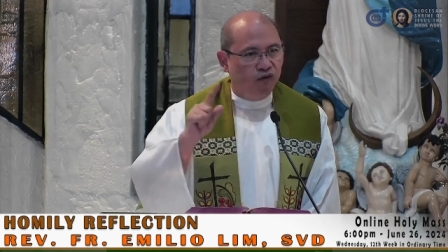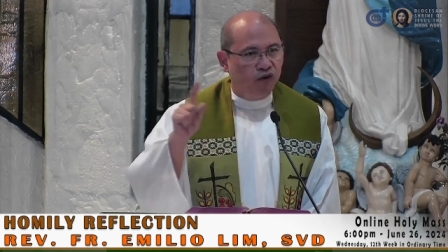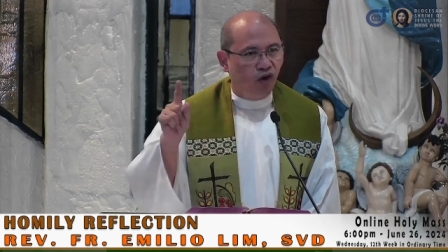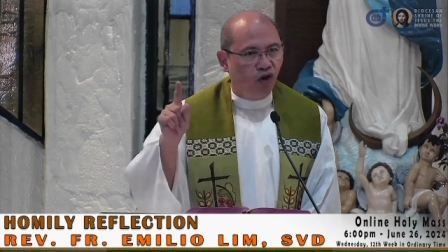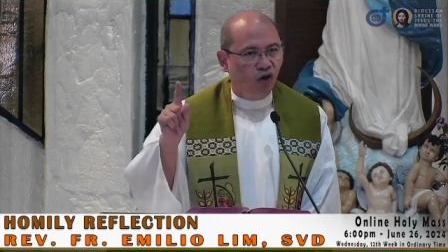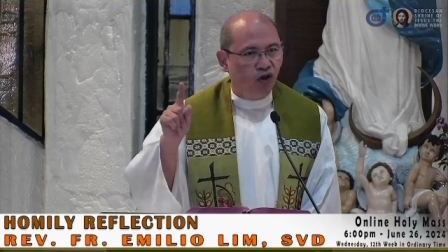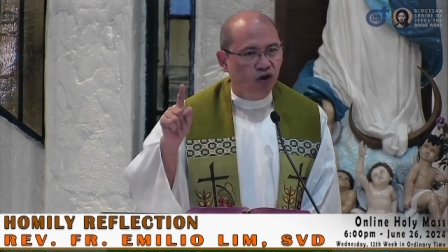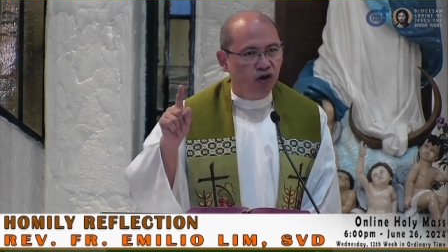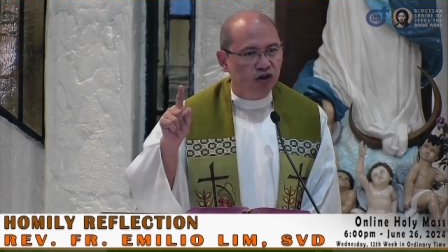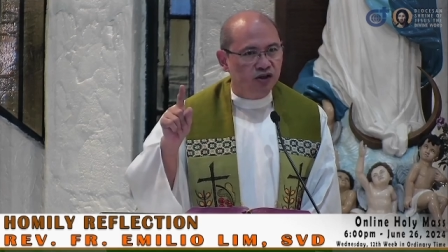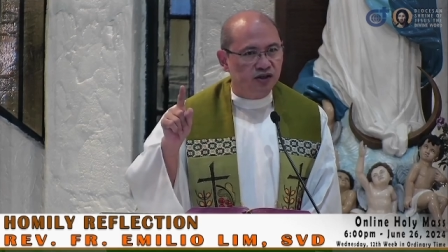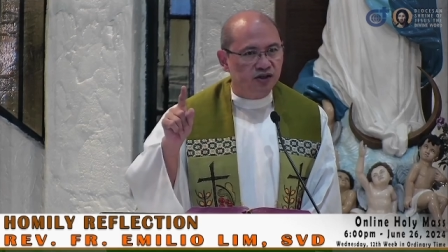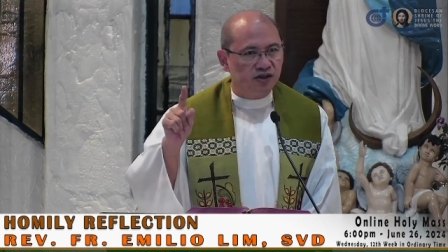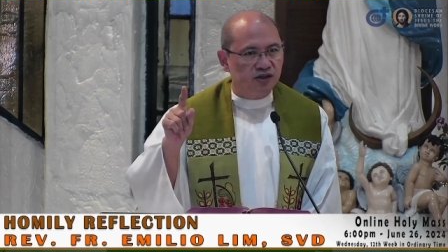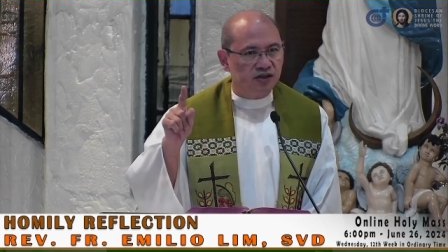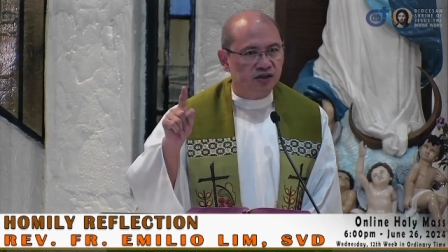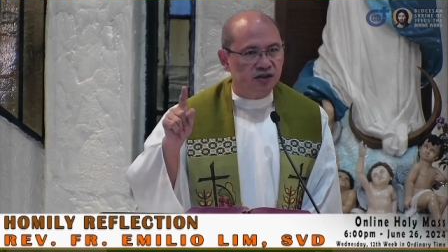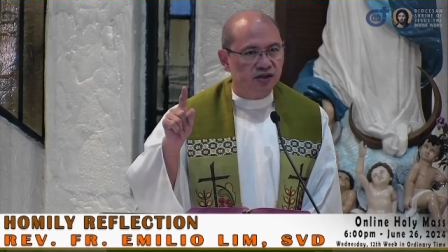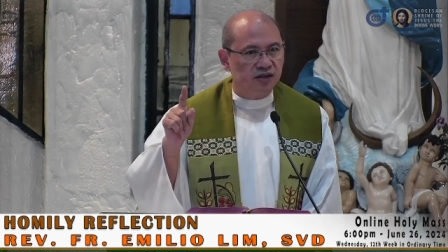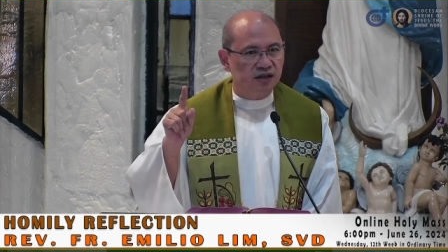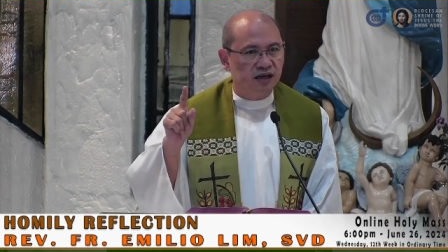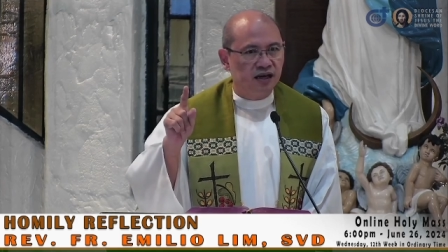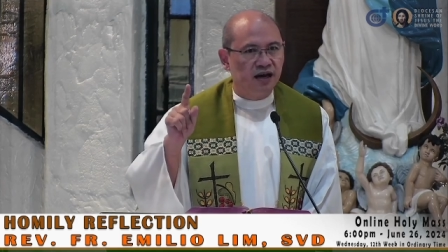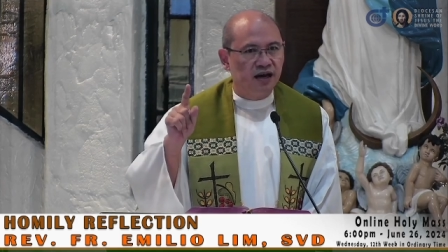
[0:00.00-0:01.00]

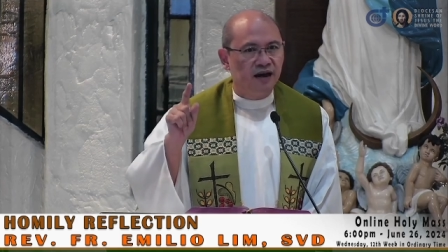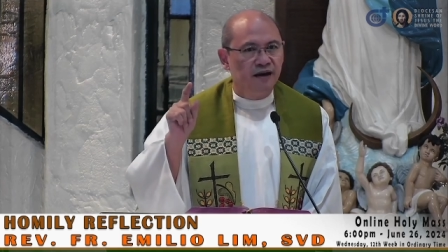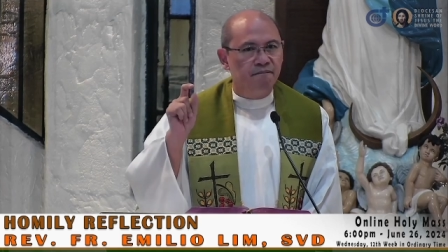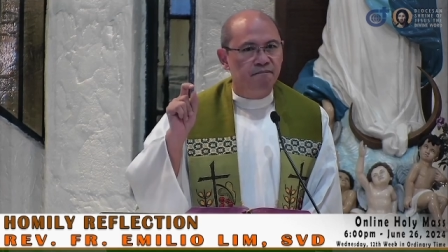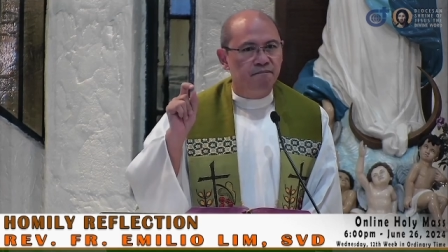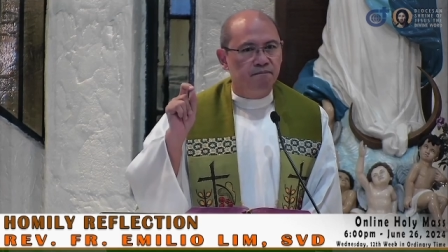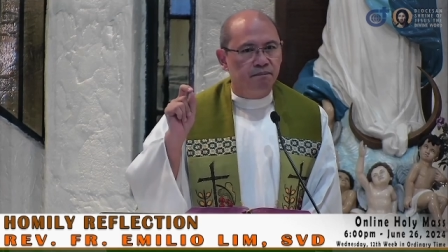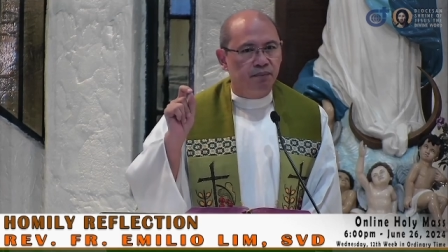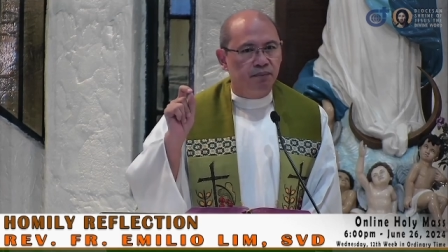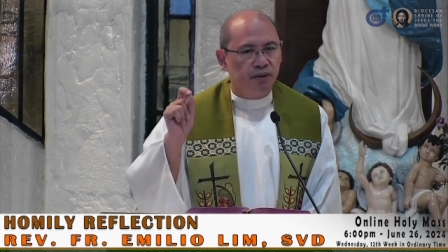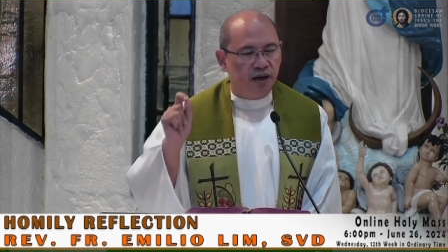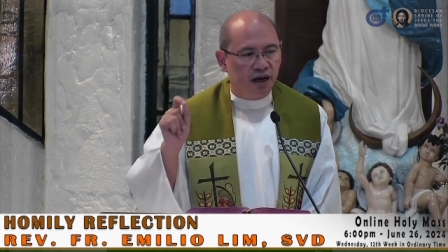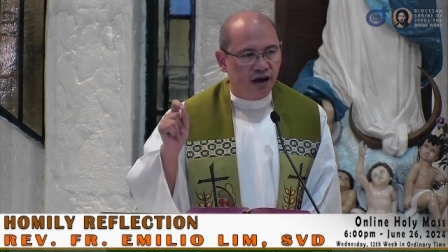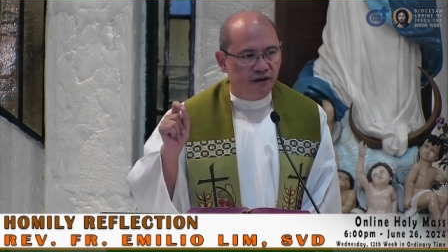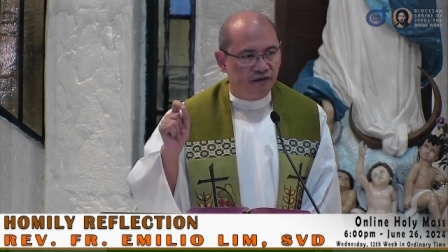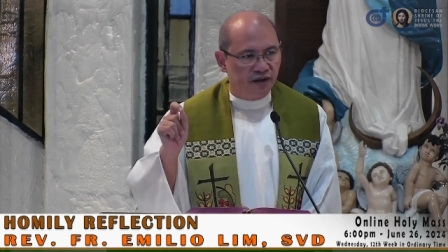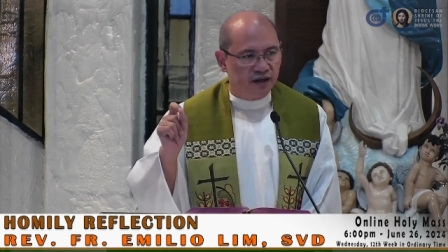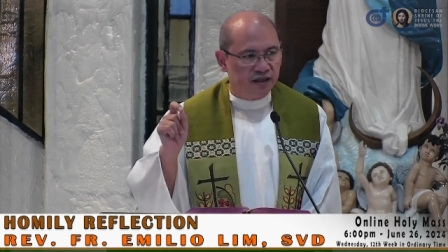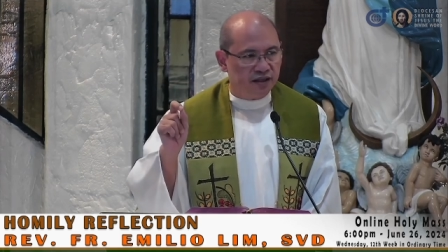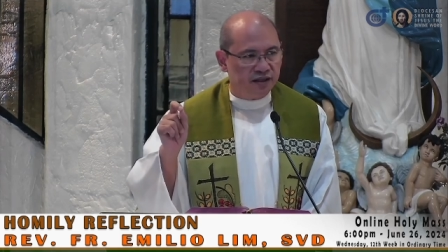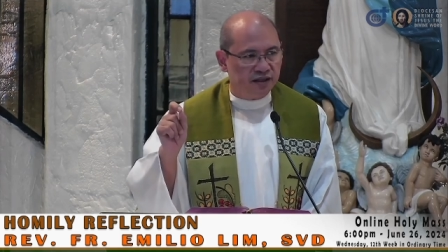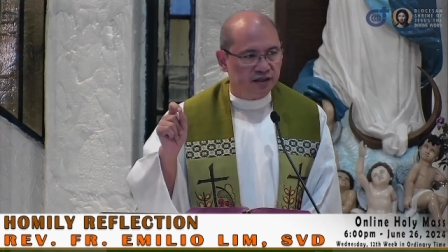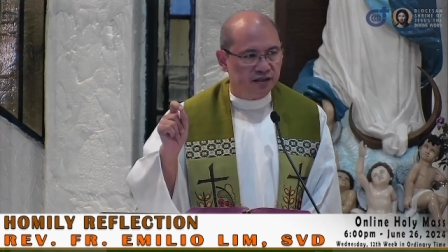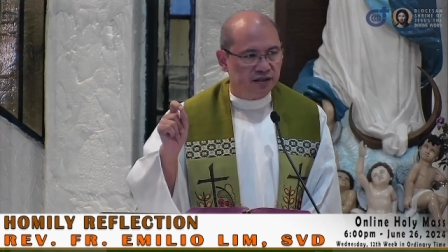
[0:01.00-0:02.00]
false
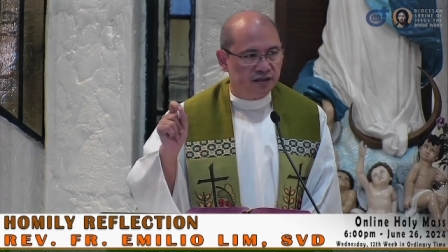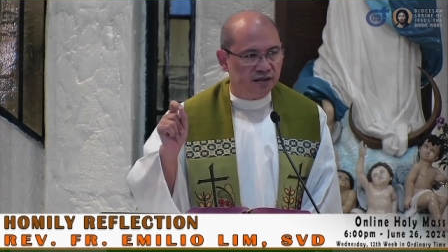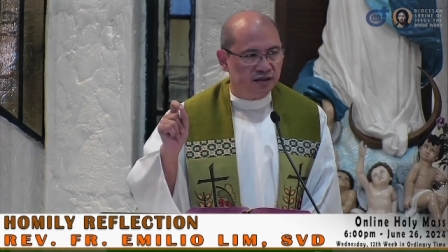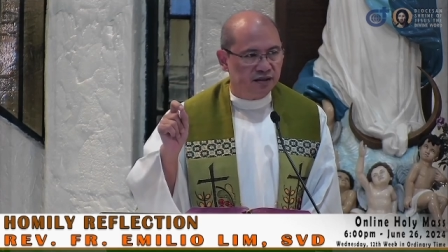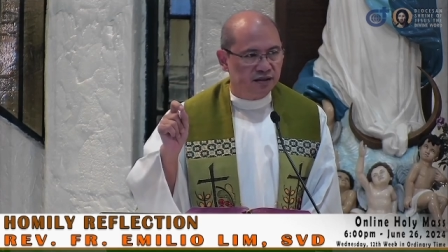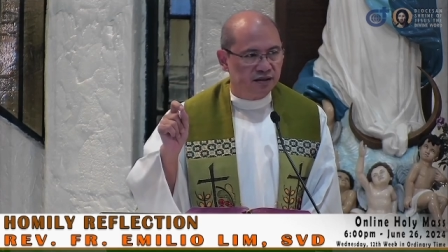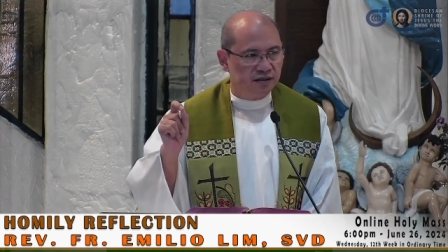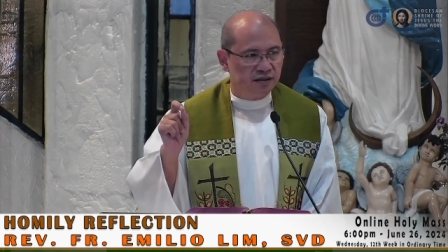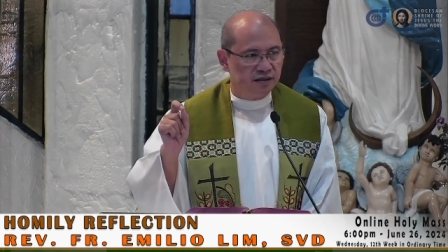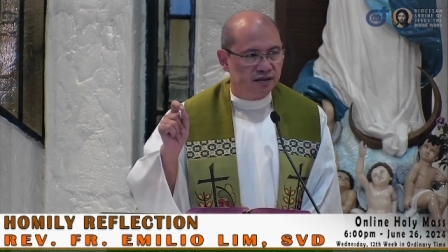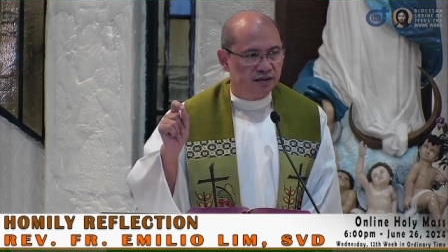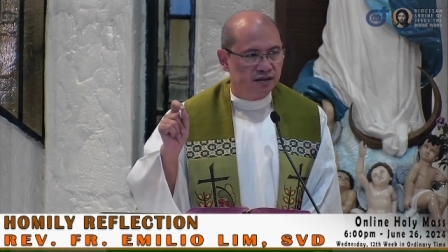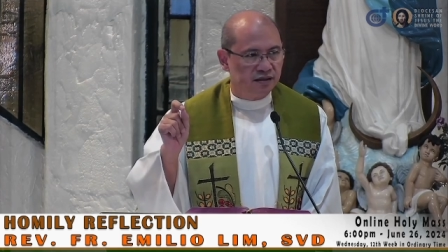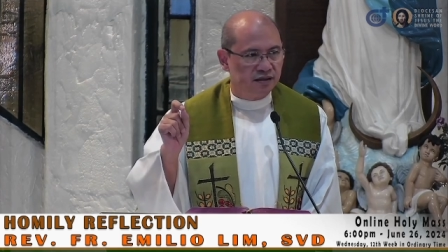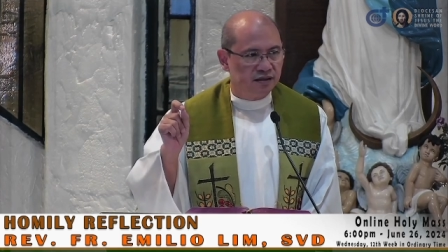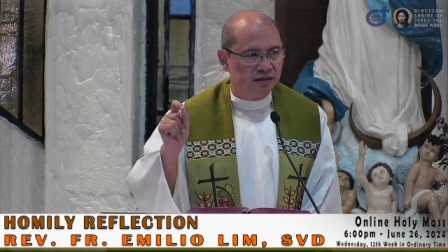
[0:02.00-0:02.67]
prophets.